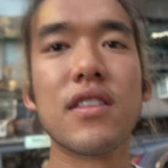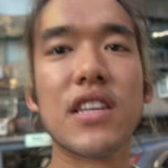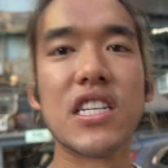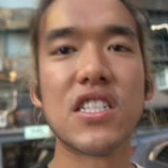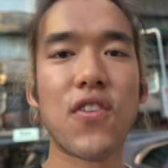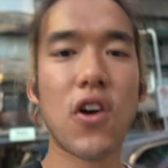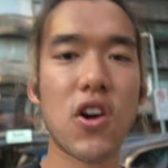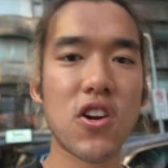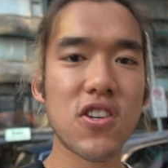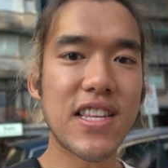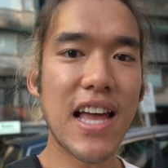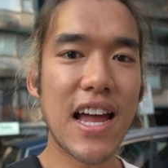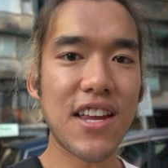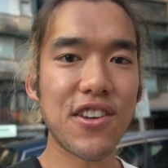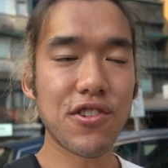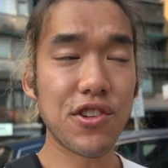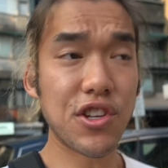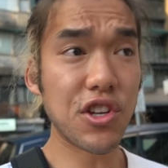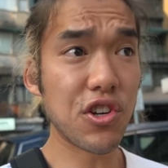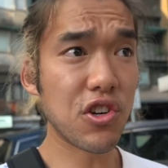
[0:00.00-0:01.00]
These photos that
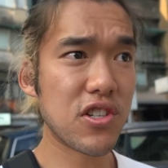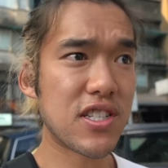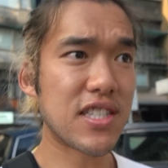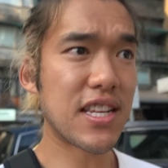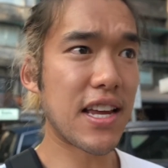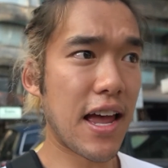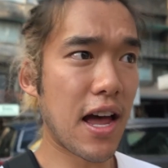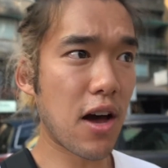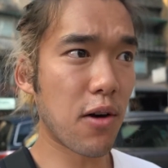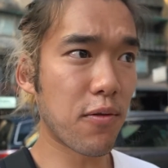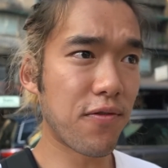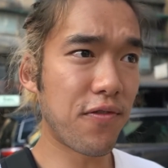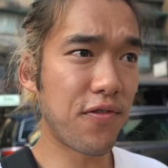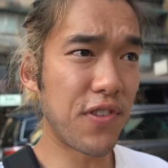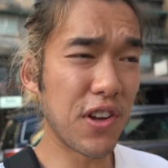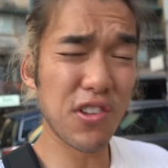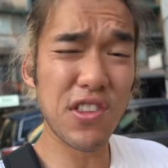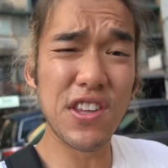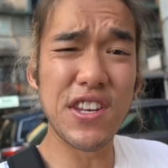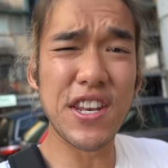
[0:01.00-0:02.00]
you use to help
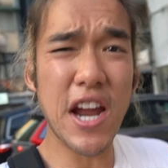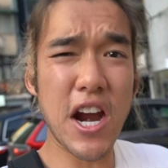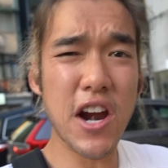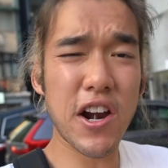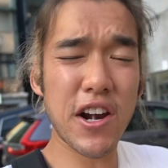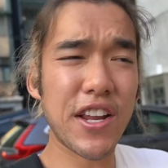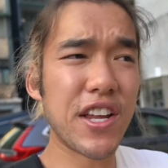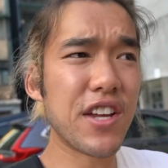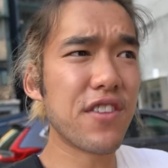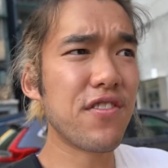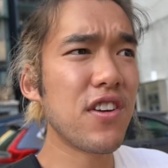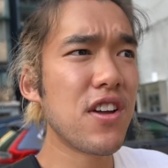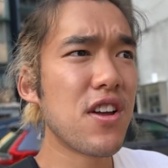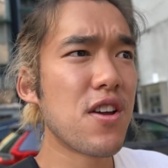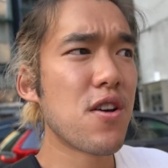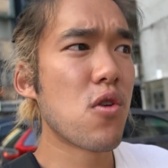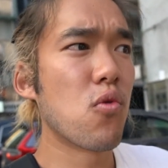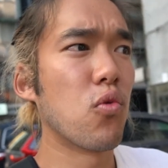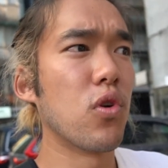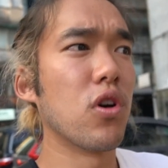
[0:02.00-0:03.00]
fill the narrative
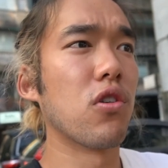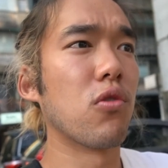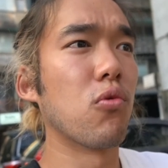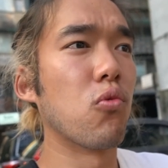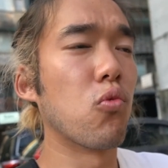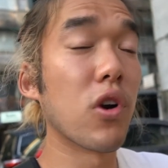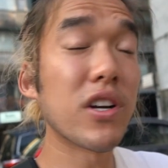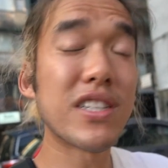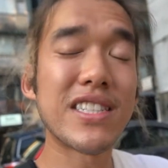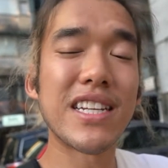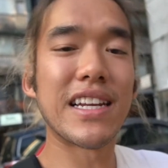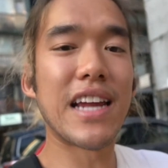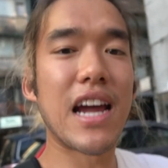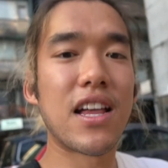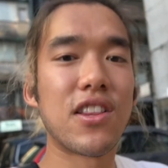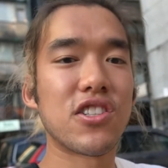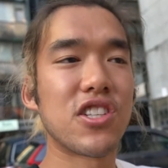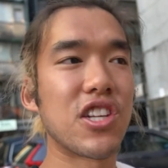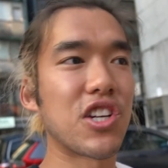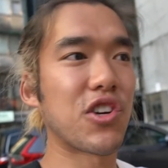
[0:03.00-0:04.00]
will work
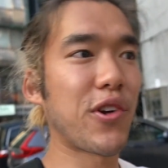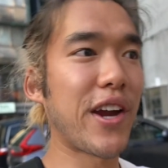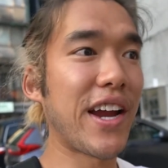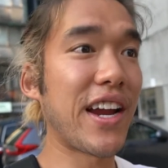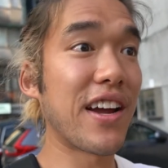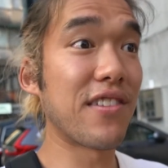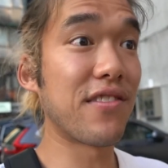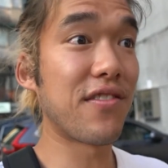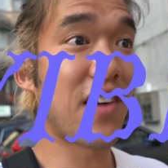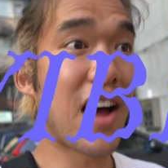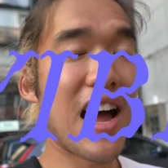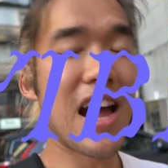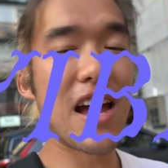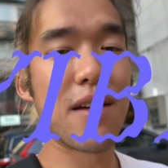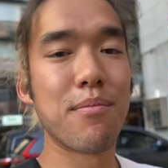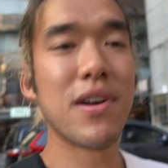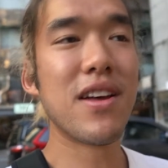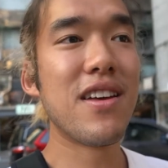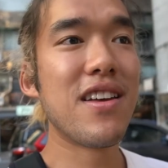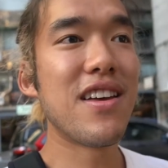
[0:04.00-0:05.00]
together to create a vibe.
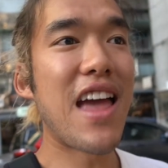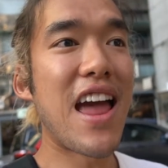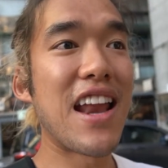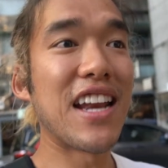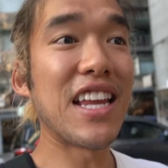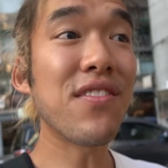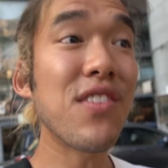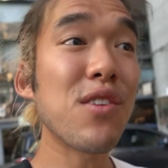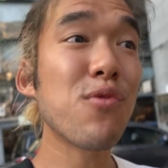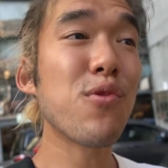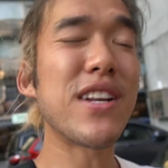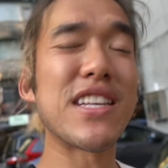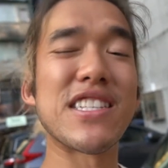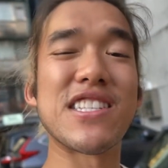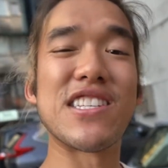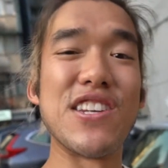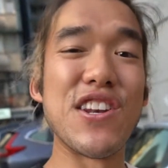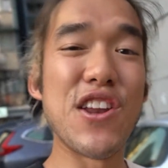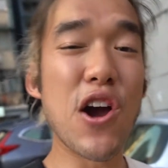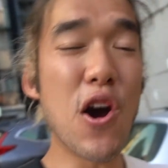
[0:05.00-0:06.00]
And even when it's
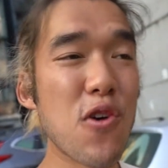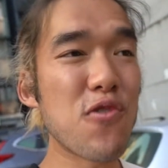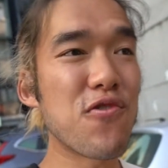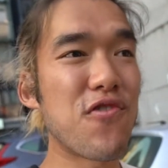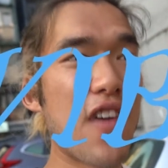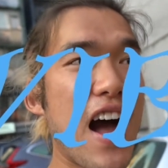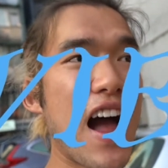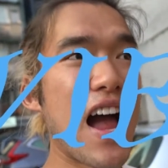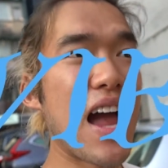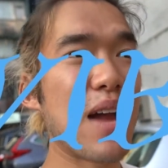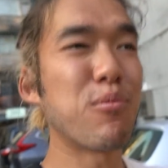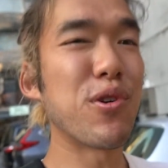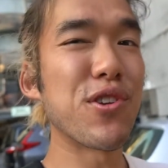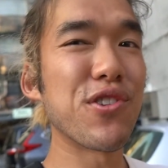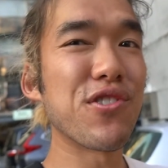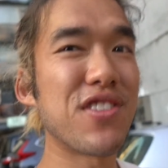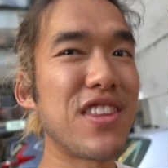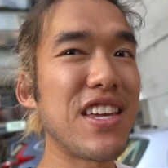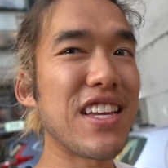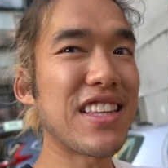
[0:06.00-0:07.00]
no vibe, when
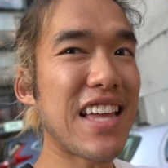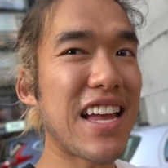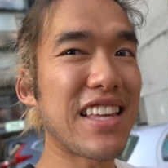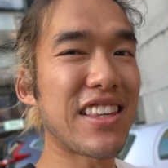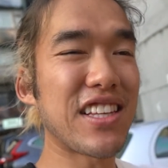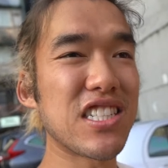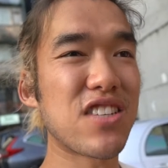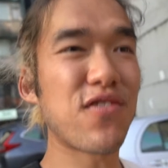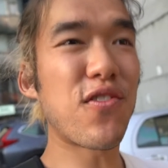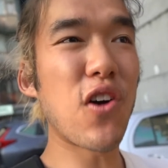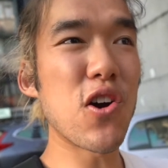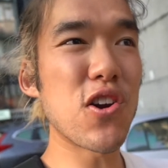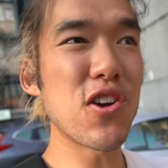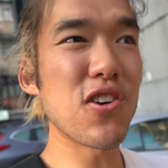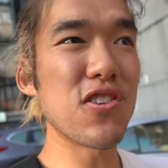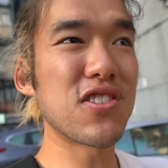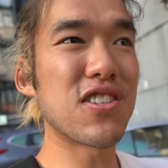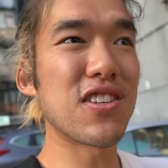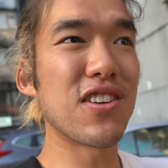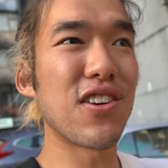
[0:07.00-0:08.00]
you think that these
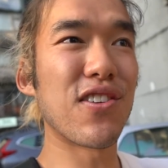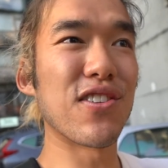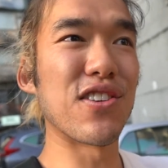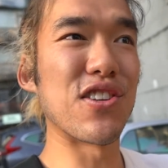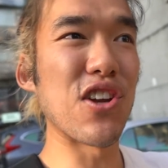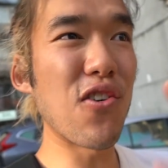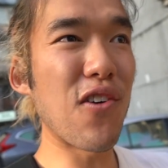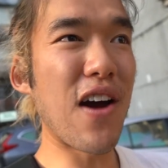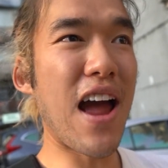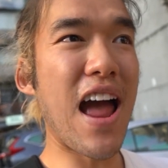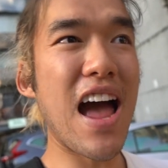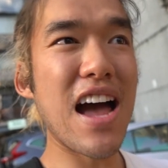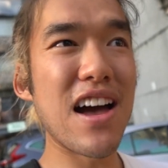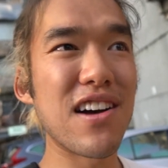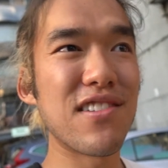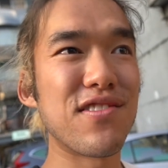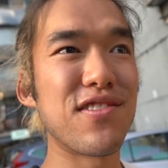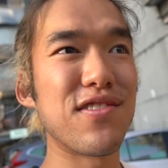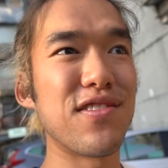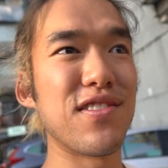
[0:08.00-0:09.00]
photos don't
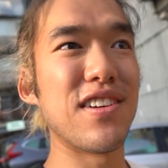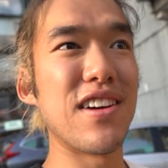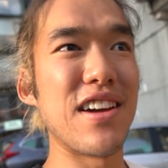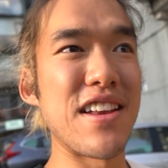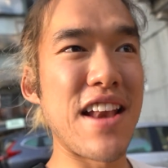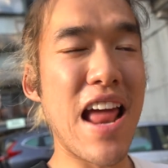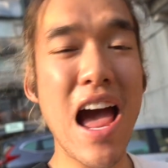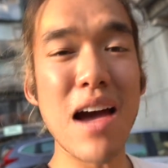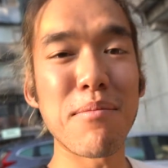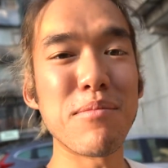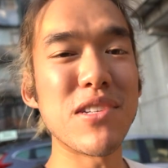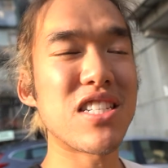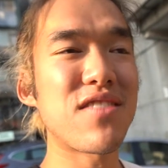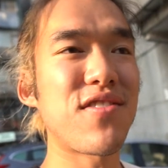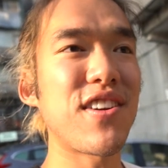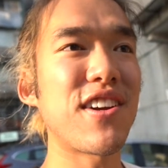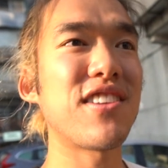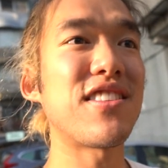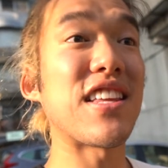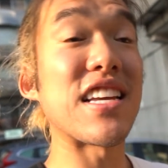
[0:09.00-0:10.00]
have an
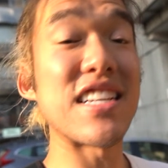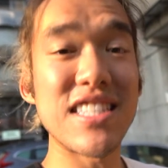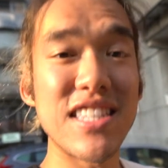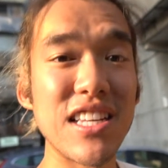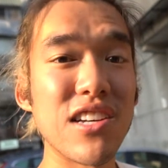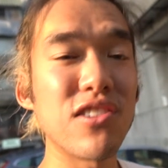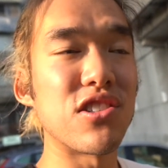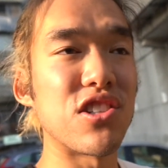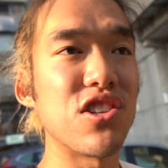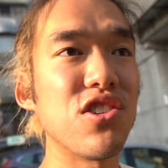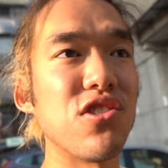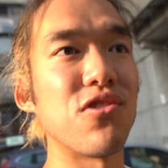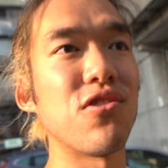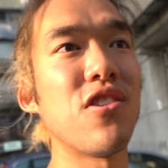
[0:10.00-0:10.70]
atmosphere, they still do.